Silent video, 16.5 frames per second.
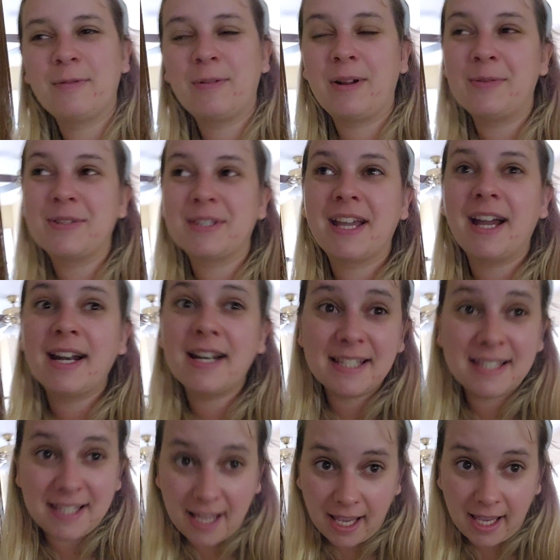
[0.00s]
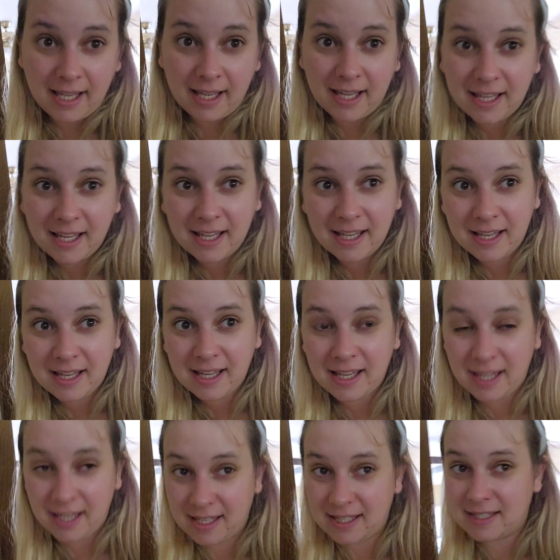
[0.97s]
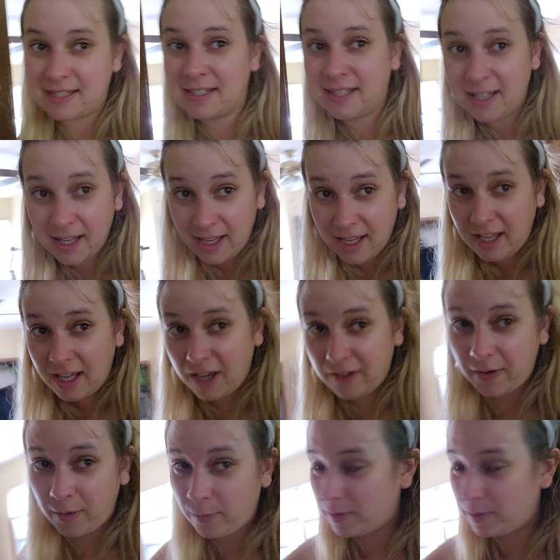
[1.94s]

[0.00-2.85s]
what I was going to say is if I